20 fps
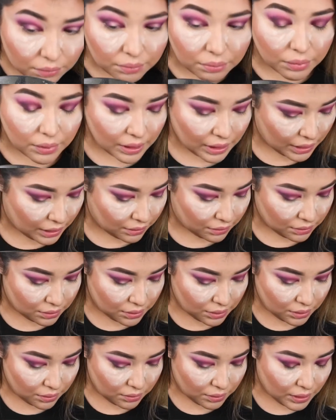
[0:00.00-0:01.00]
brown
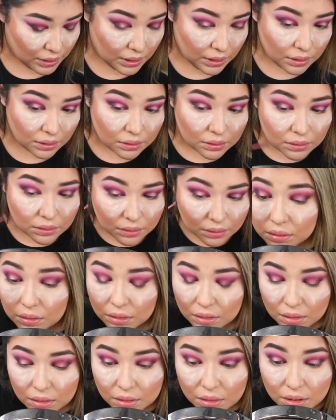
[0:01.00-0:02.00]
to it.
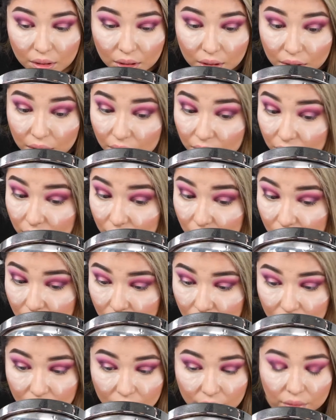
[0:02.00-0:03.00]
The
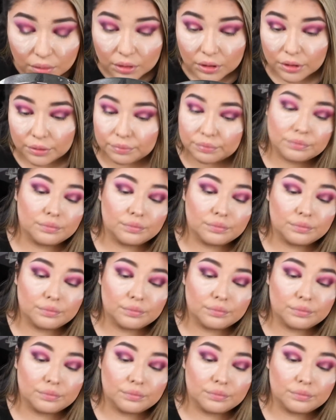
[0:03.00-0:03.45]
inner corner.